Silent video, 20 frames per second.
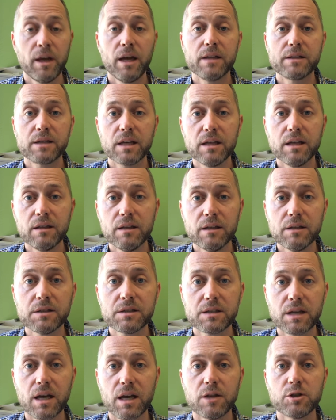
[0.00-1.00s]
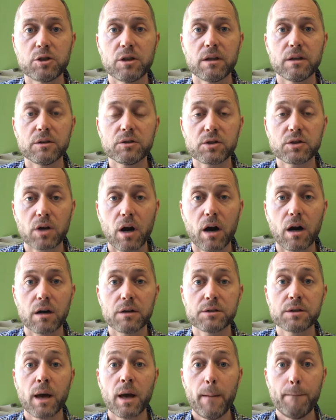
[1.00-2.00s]
It's in this stage that a
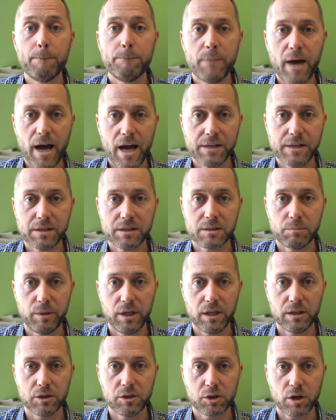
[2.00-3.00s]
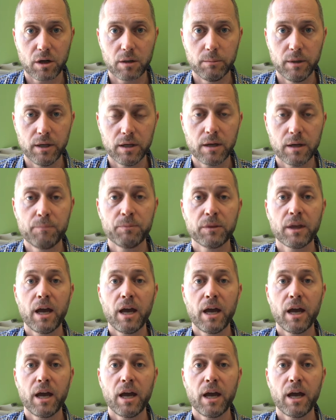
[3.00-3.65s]
star's mass is being determined,